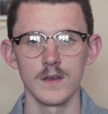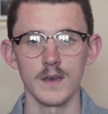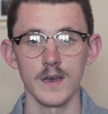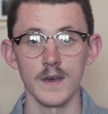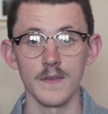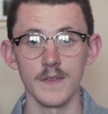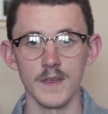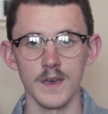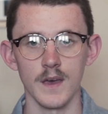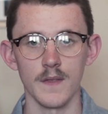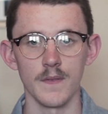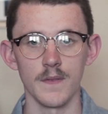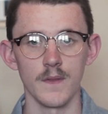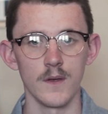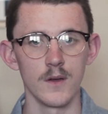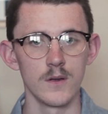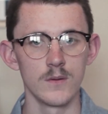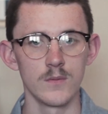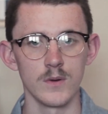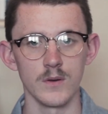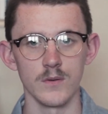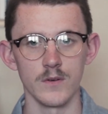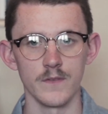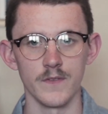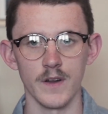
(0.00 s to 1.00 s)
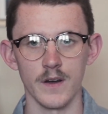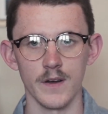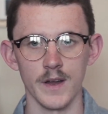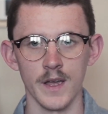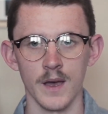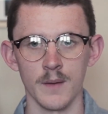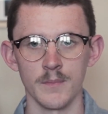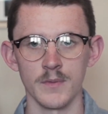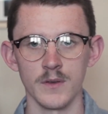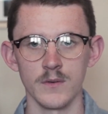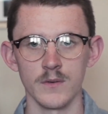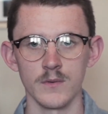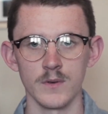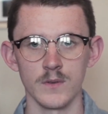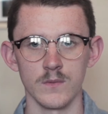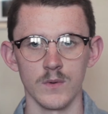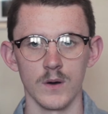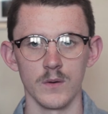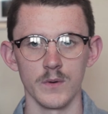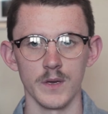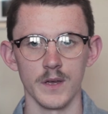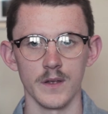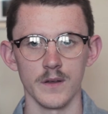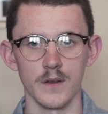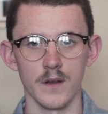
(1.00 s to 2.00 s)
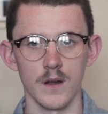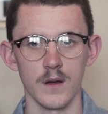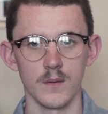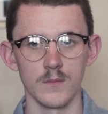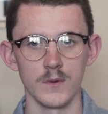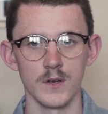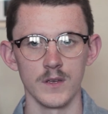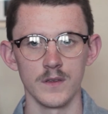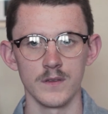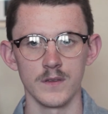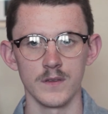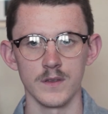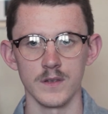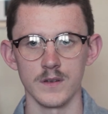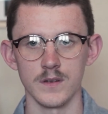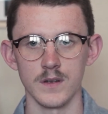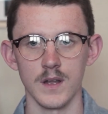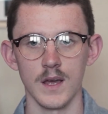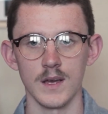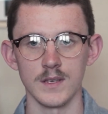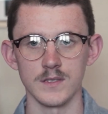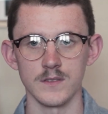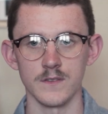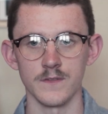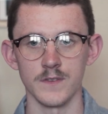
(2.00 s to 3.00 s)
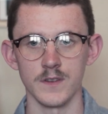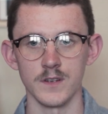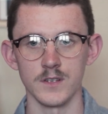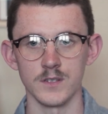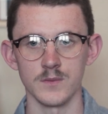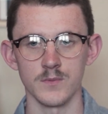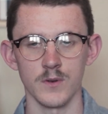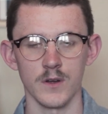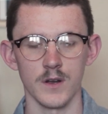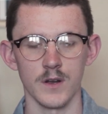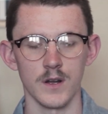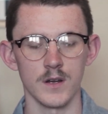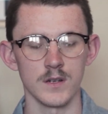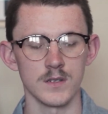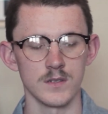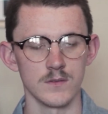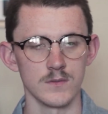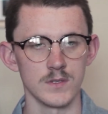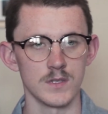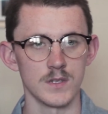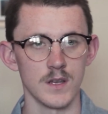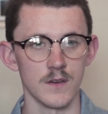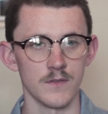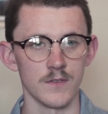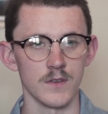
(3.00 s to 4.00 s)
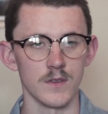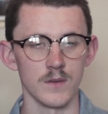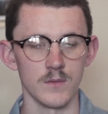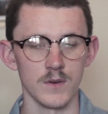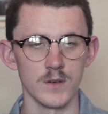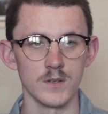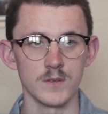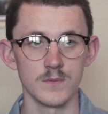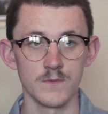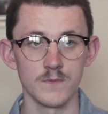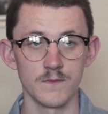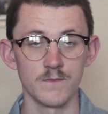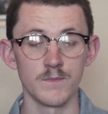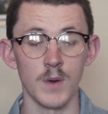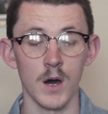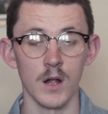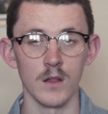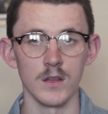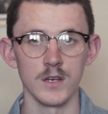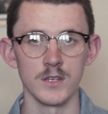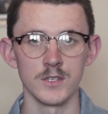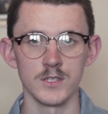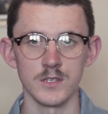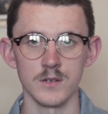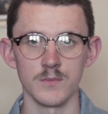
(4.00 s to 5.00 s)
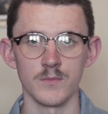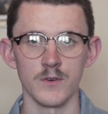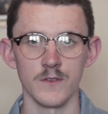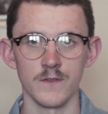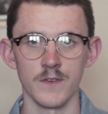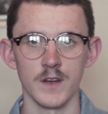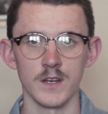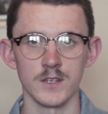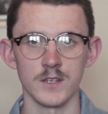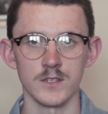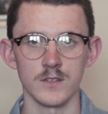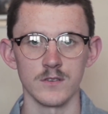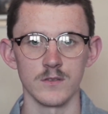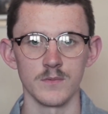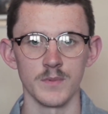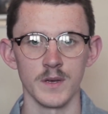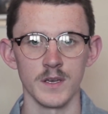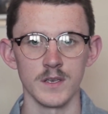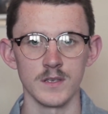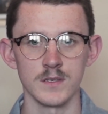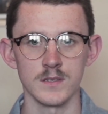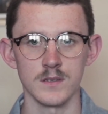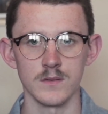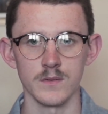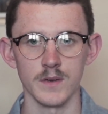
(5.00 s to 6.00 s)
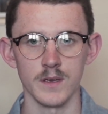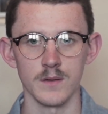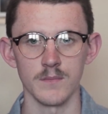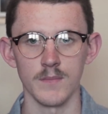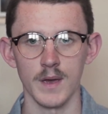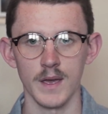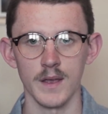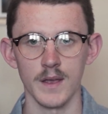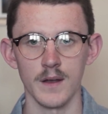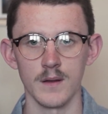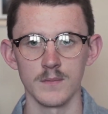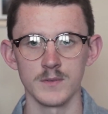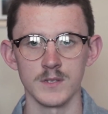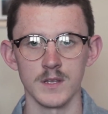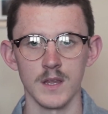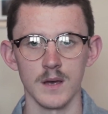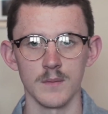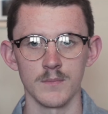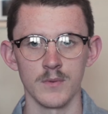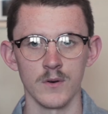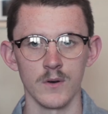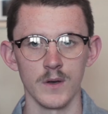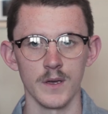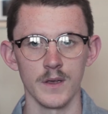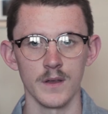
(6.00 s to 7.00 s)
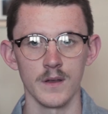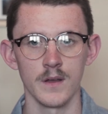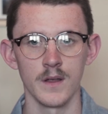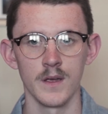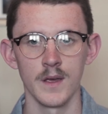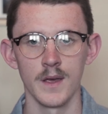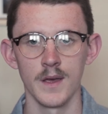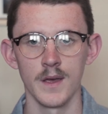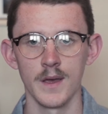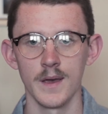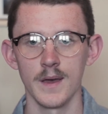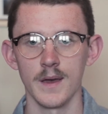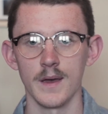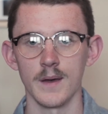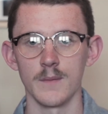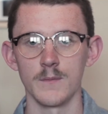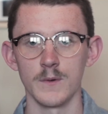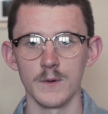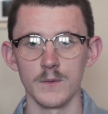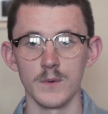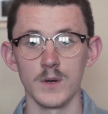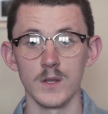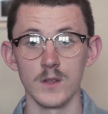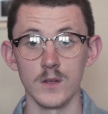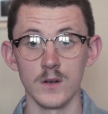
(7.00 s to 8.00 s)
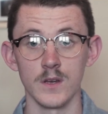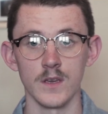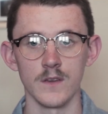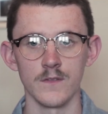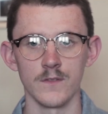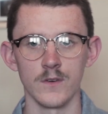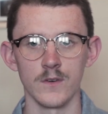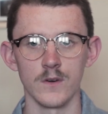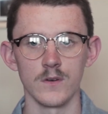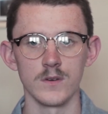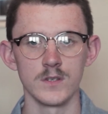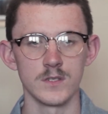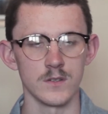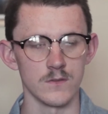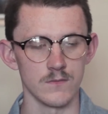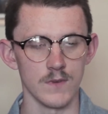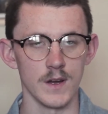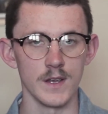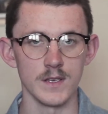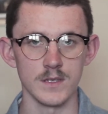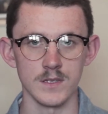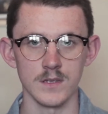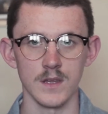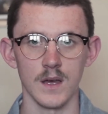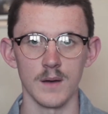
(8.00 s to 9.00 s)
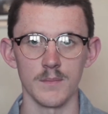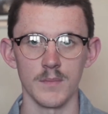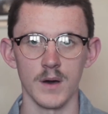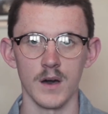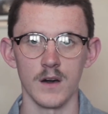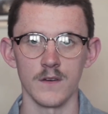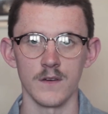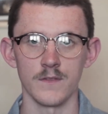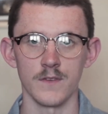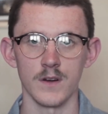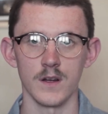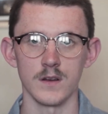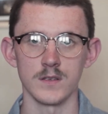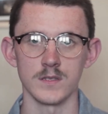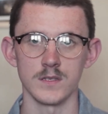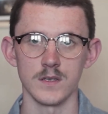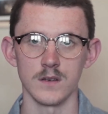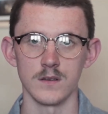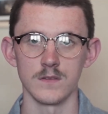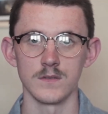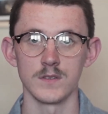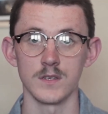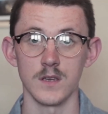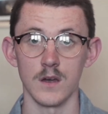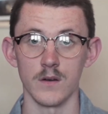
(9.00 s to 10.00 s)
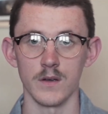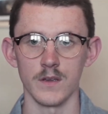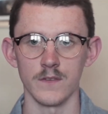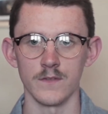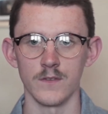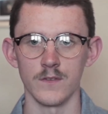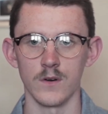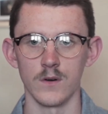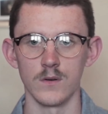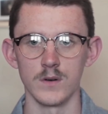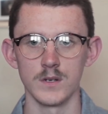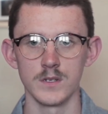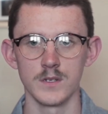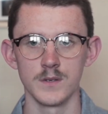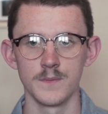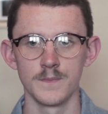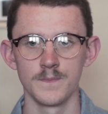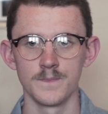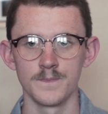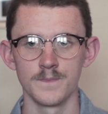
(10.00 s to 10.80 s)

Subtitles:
In the end though, we were very happy with what we ended up with, and as a finished product it was definitely the most polished and professional piece that we had made up to that point, and we were looking forward to raising that bar for ourselves going forward.